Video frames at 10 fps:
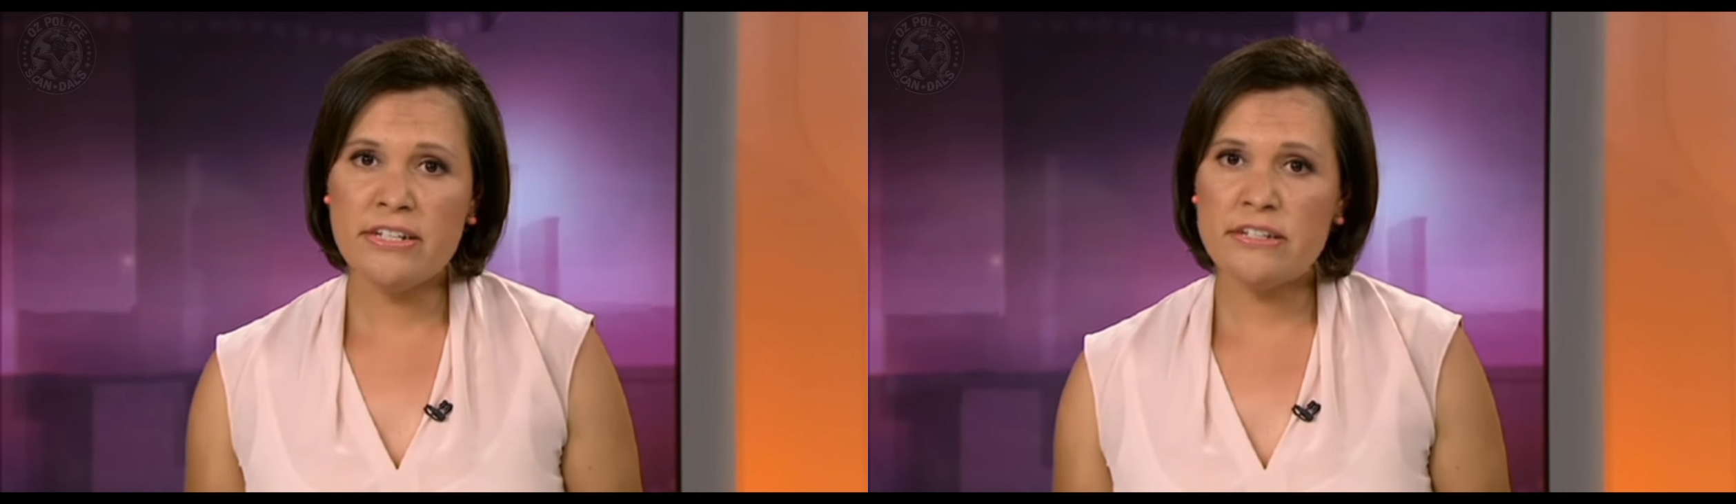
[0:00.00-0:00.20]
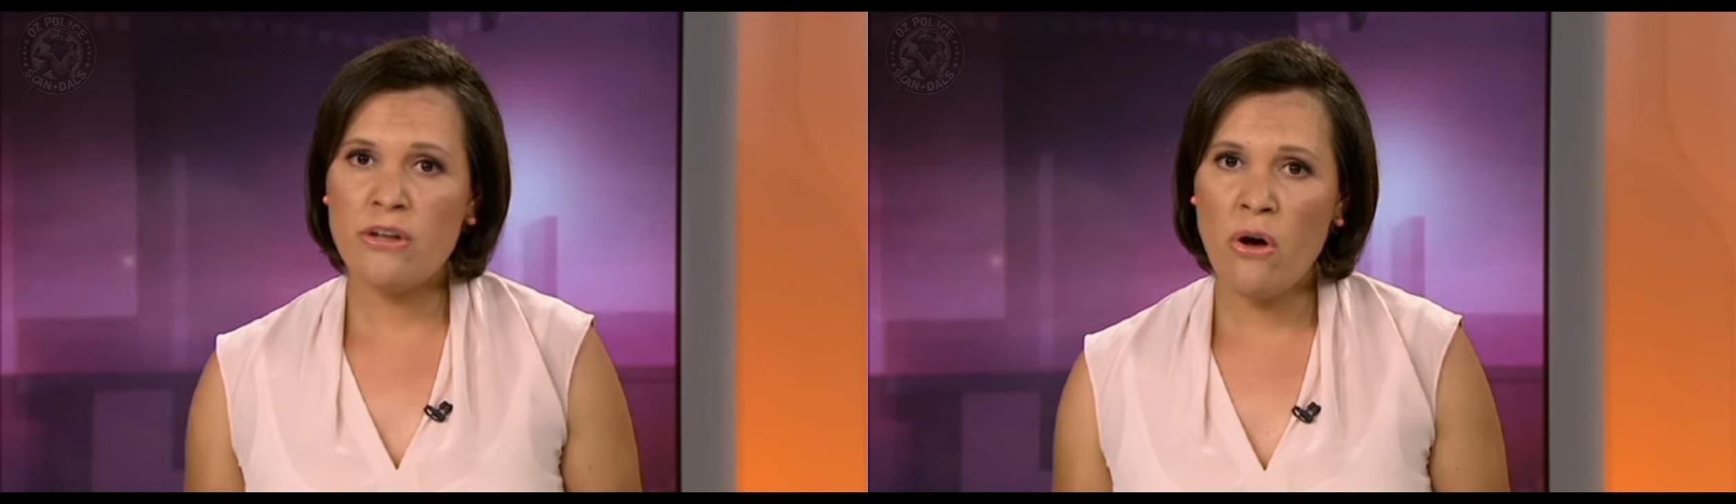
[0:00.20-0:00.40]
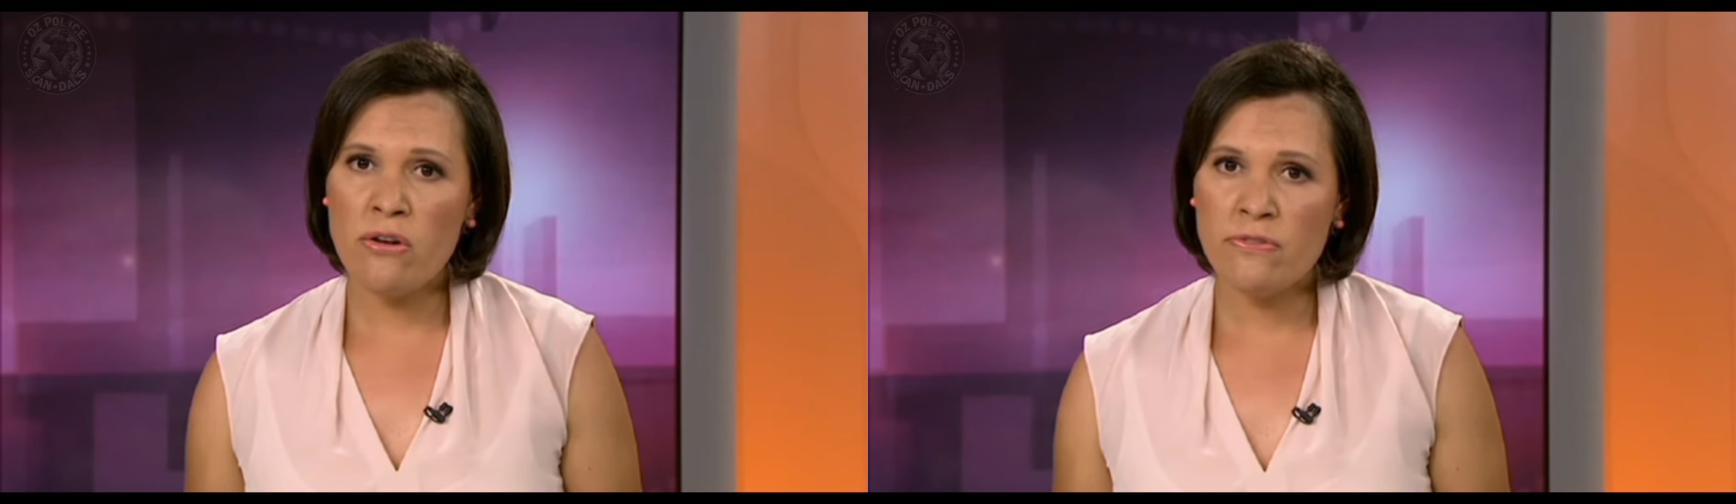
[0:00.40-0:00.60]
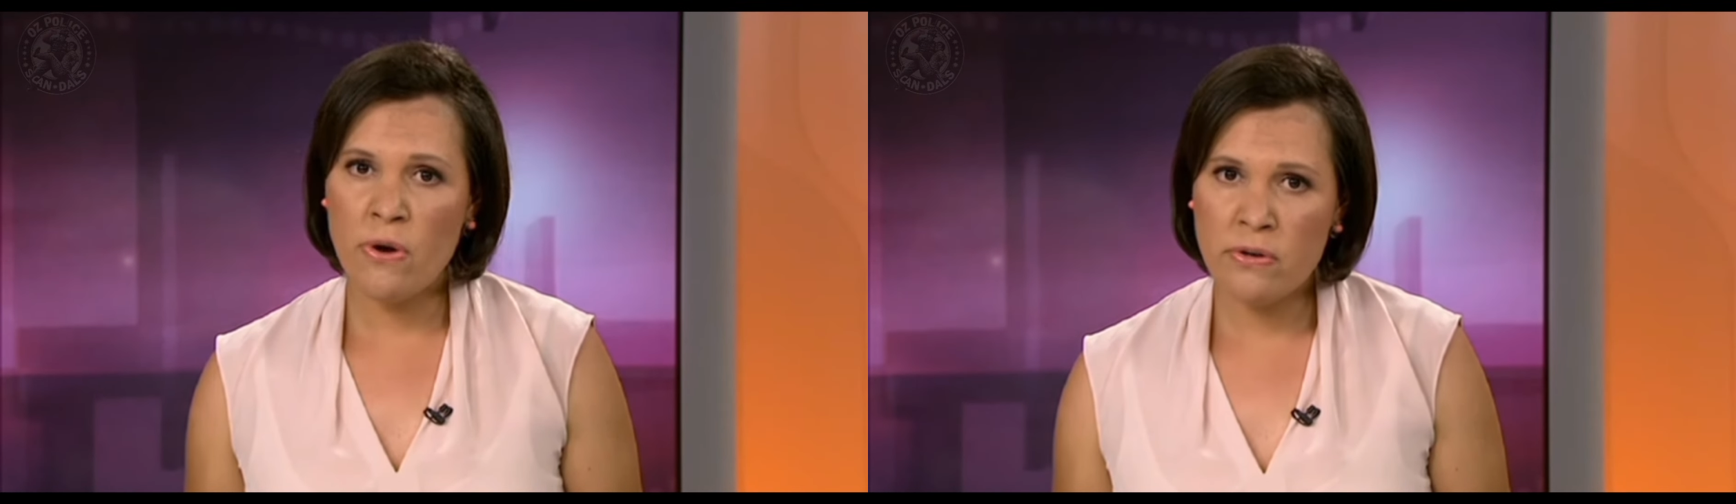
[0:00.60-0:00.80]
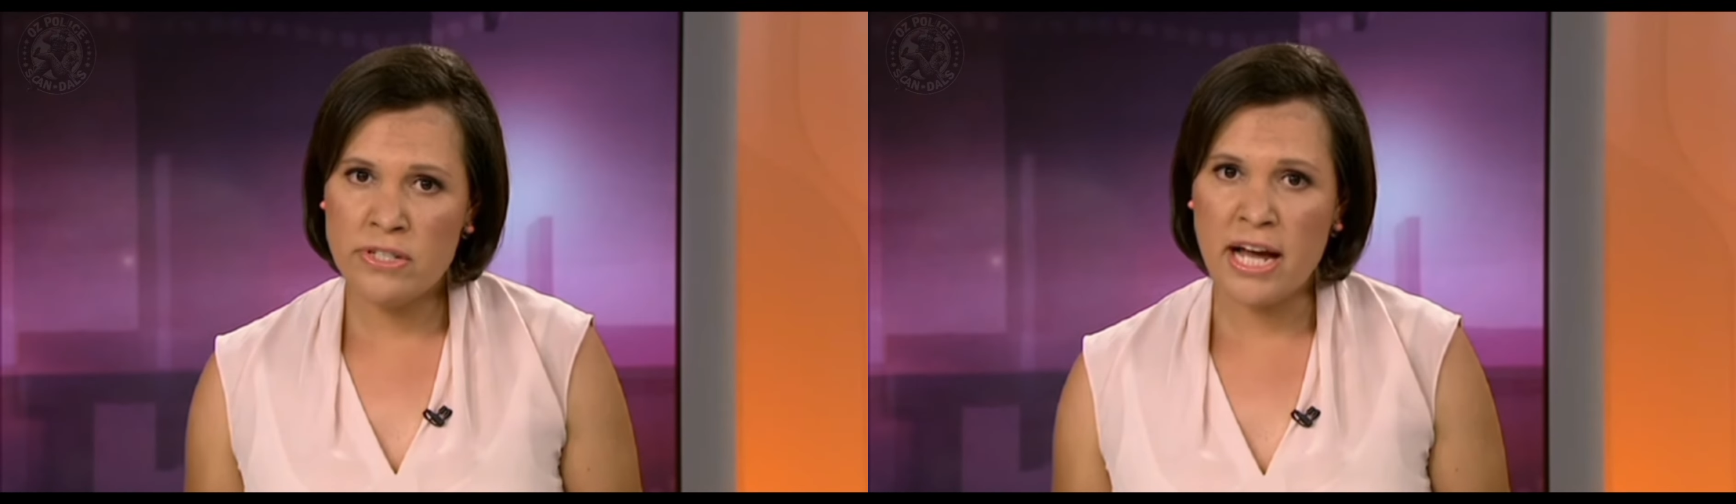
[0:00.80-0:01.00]
its code of
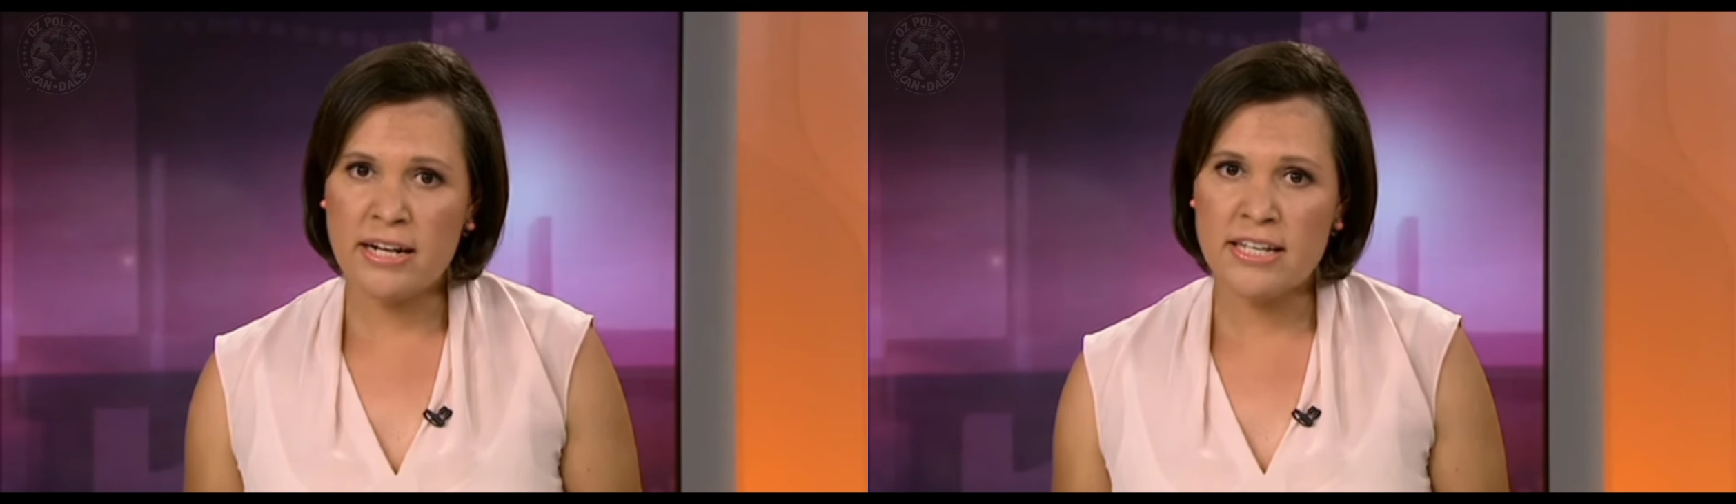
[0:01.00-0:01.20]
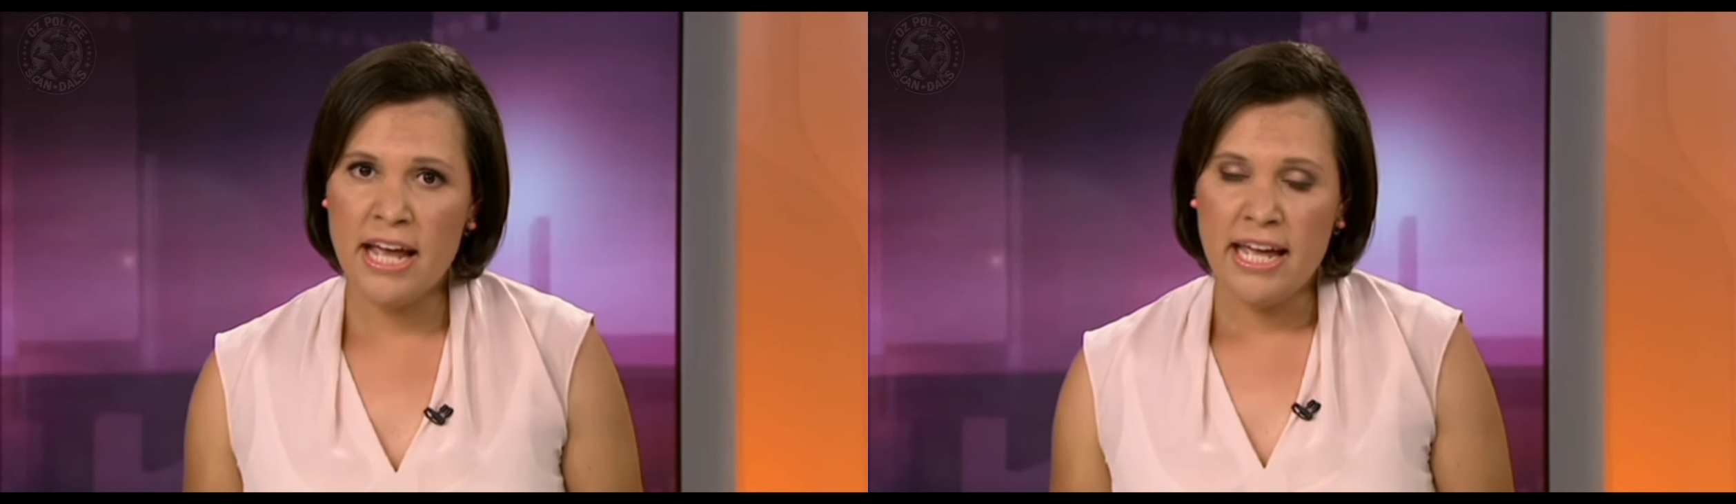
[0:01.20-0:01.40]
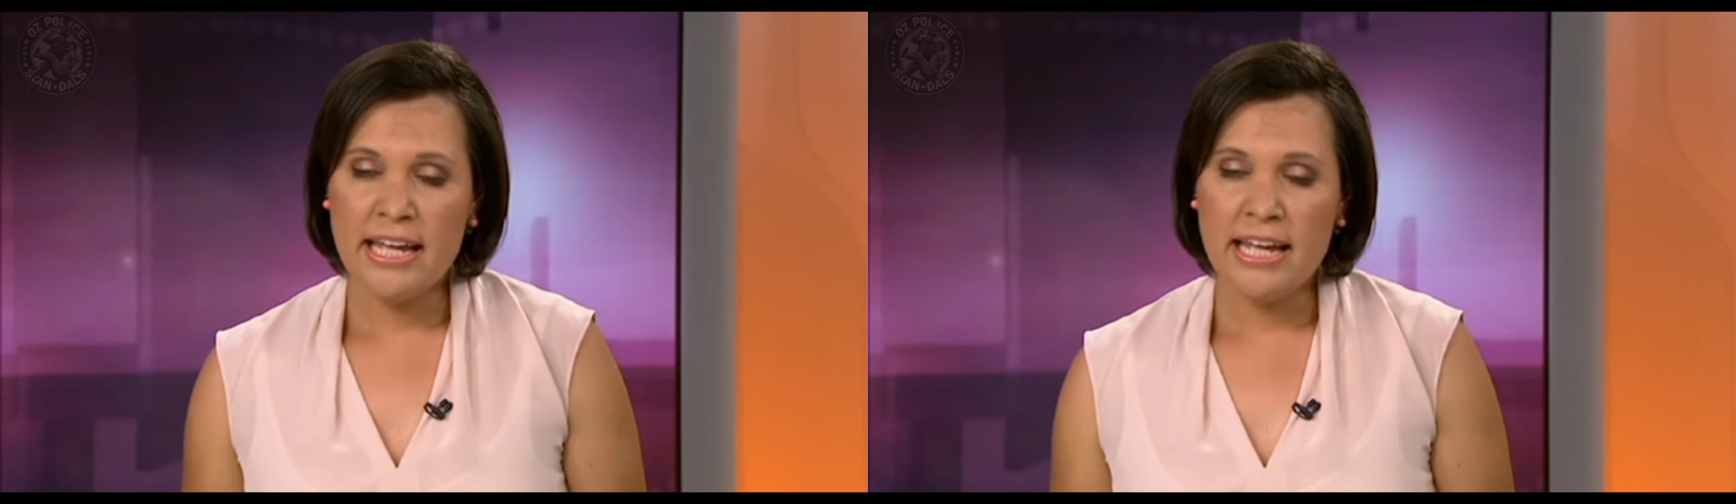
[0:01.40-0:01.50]
conduct